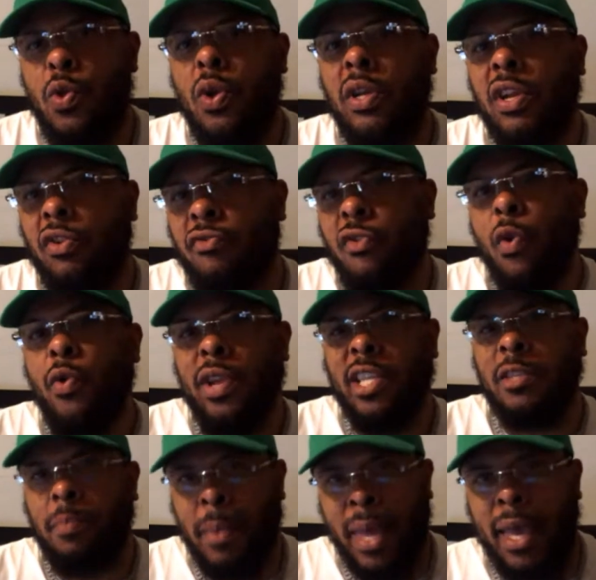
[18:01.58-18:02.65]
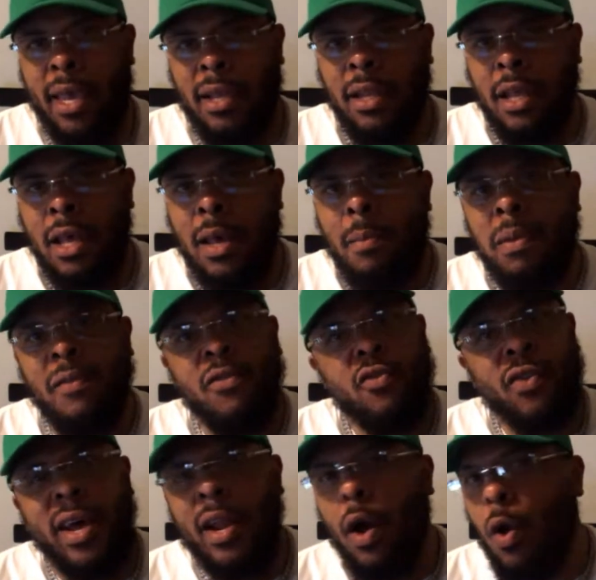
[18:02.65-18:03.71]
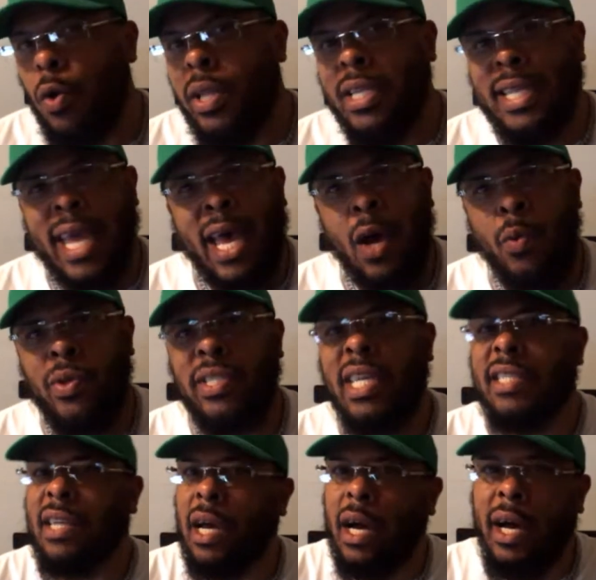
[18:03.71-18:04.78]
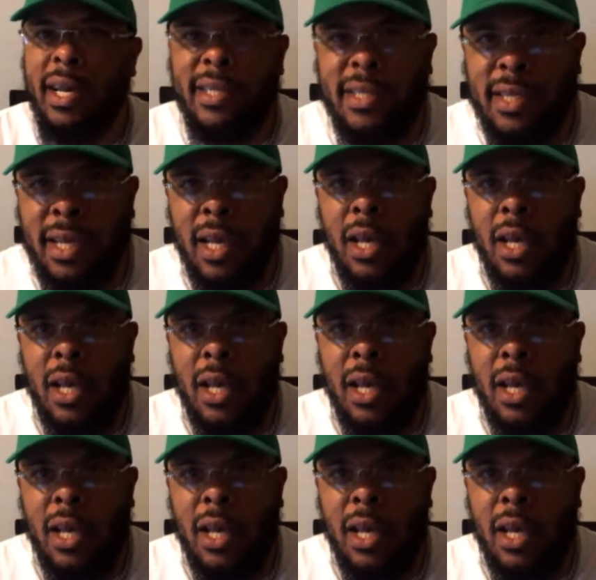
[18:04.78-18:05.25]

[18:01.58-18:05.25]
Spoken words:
going to grow and expand. But if you try to hold it down with just us,